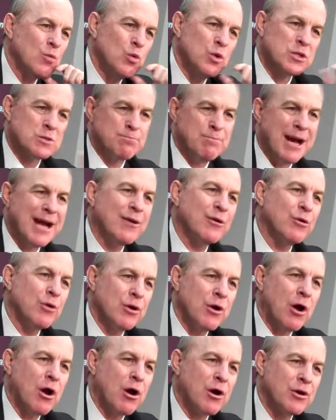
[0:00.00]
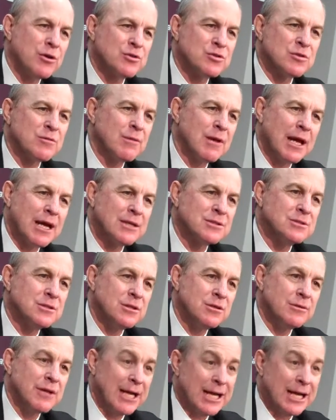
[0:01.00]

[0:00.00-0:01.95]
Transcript: was better than ours from last year.